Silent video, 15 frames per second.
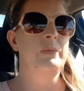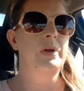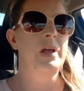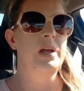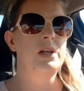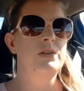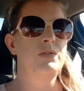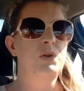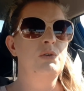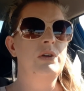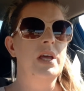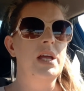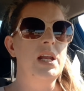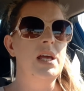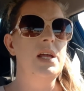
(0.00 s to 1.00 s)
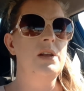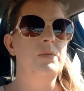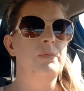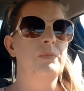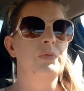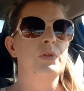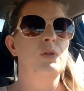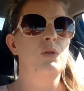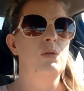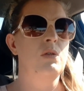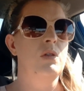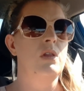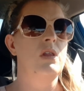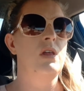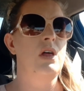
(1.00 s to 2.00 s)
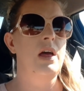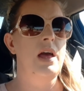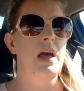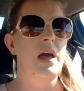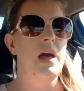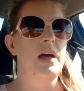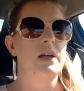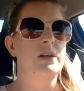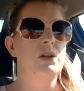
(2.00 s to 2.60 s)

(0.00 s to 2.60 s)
and if you get it at,